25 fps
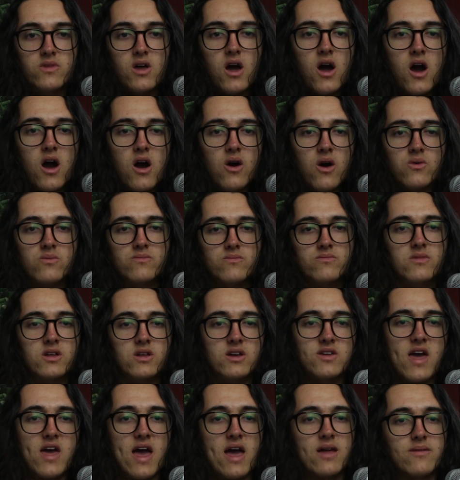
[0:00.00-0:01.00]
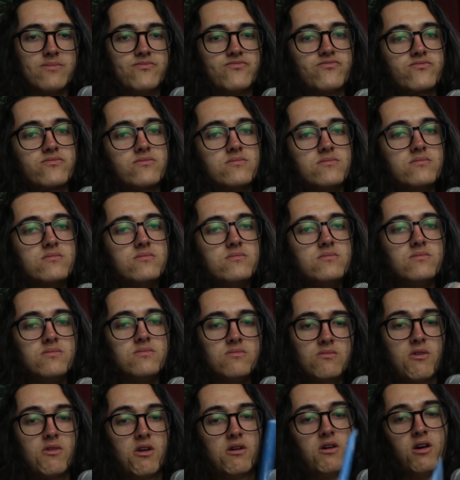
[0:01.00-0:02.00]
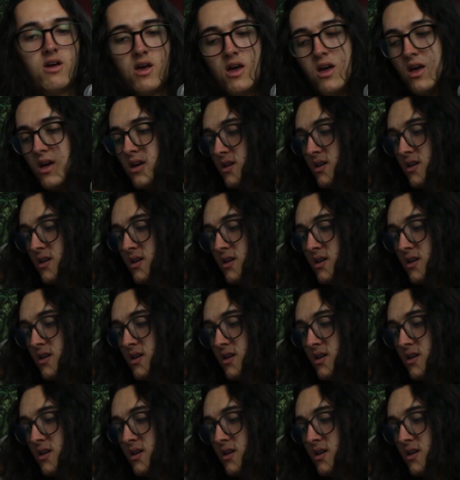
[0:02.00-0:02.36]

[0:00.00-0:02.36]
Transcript: Oh, look at that!